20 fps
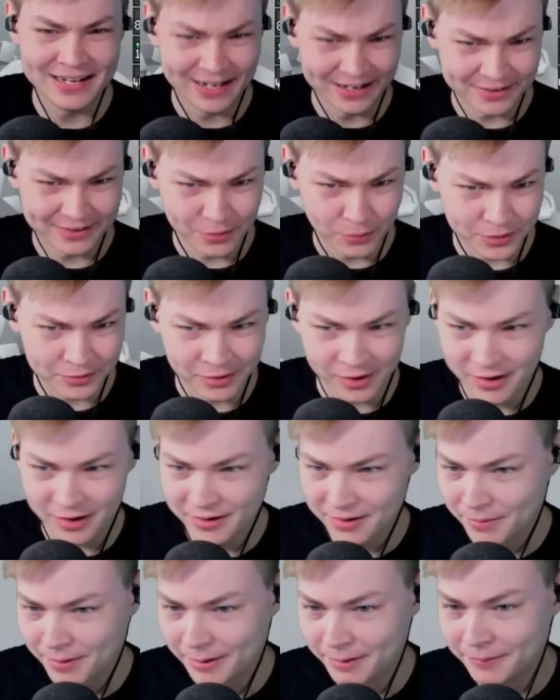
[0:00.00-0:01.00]
idea what you're talking
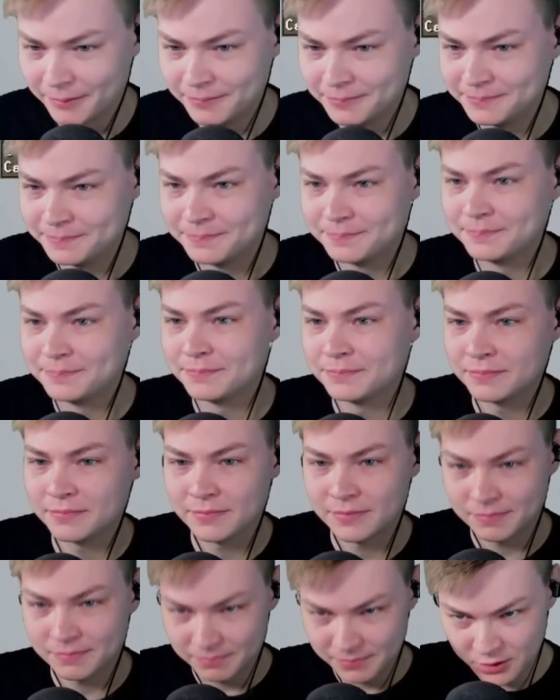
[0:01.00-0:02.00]
about.
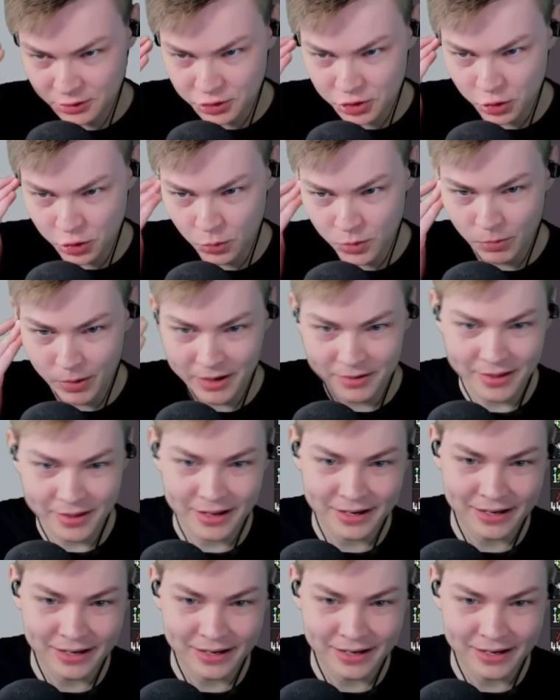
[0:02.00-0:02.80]
Because who would wear that at